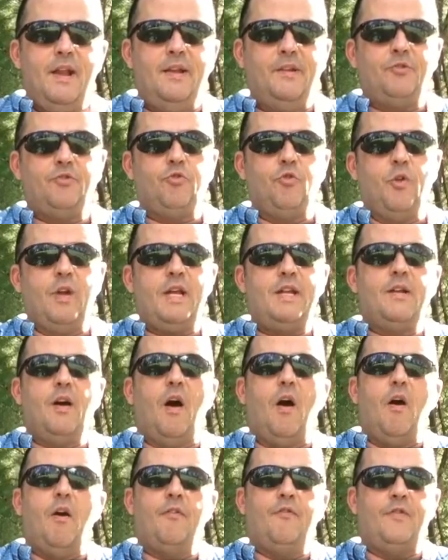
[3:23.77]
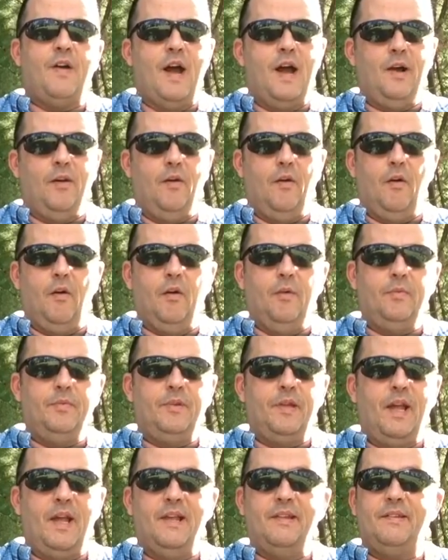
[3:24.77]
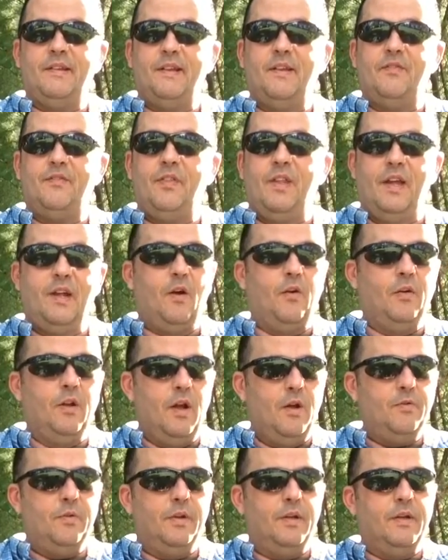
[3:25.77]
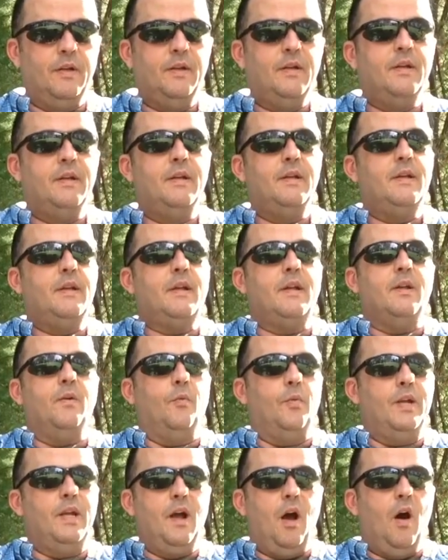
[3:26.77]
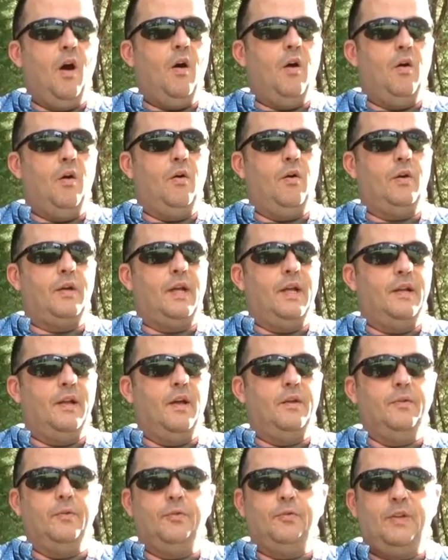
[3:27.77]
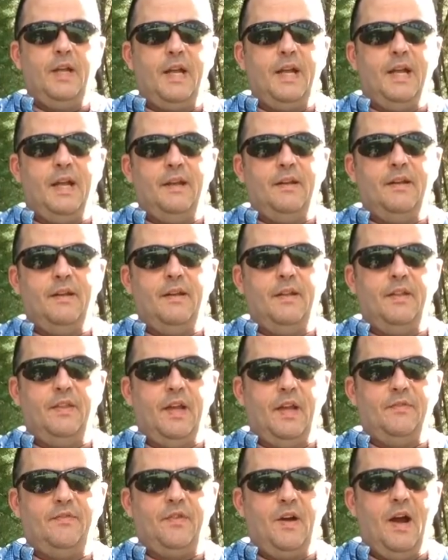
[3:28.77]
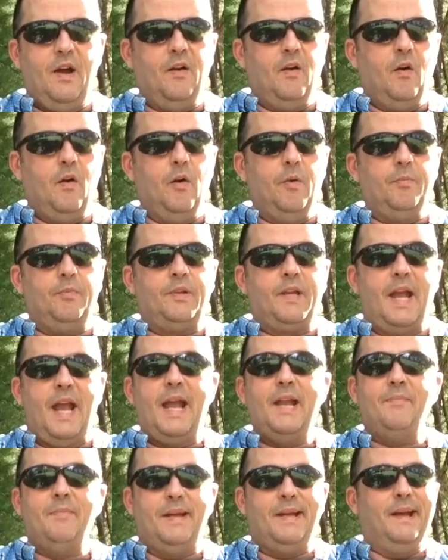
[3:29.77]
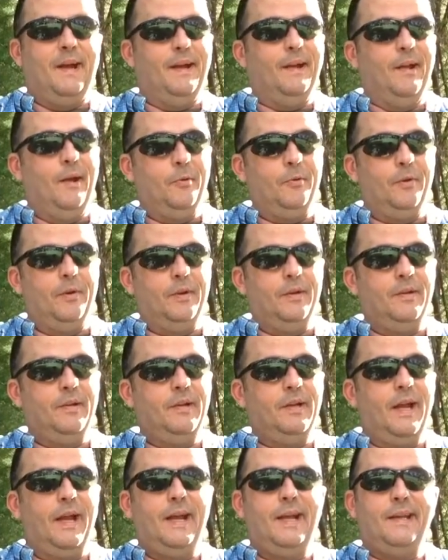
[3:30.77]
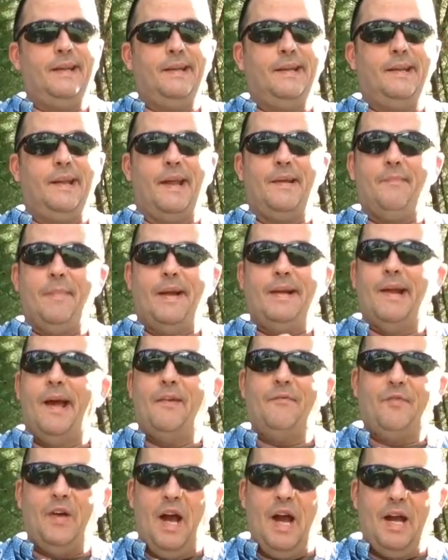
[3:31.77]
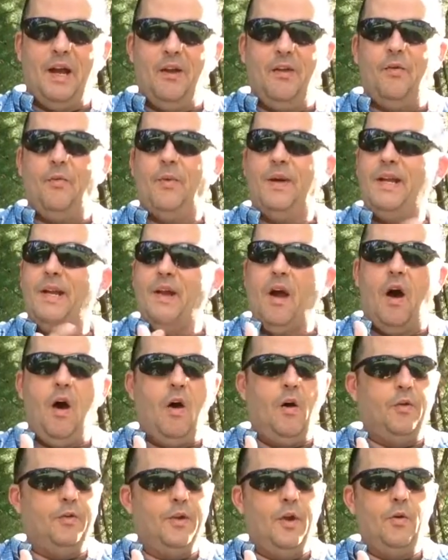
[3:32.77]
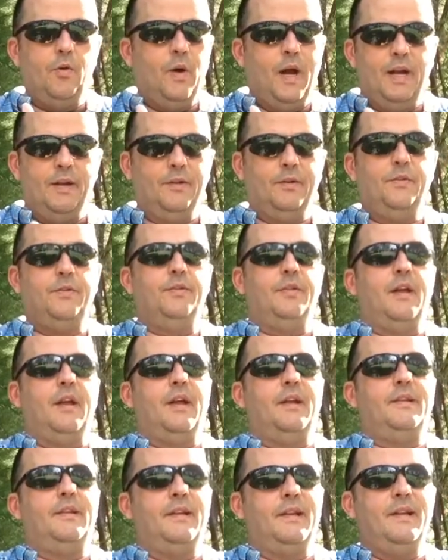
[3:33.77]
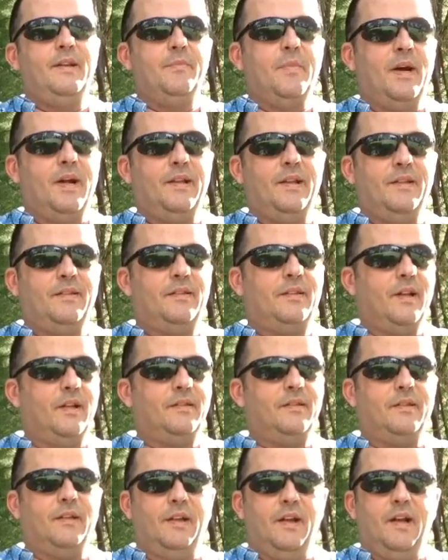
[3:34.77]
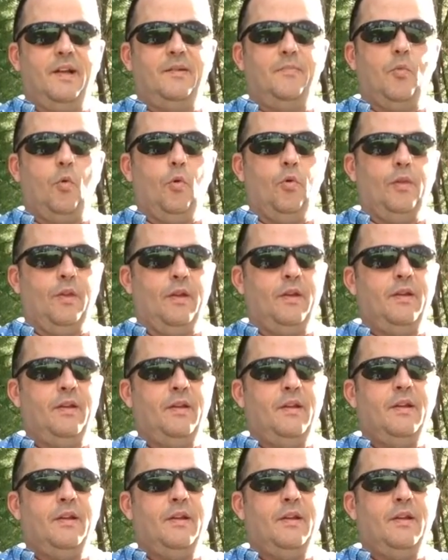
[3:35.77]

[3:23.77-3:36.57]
Treat all firearms as if they are loaded. We all can understand that firearms can be unloaded, and they may not fire. We all know how to do that. Anybody that's touched a gun more than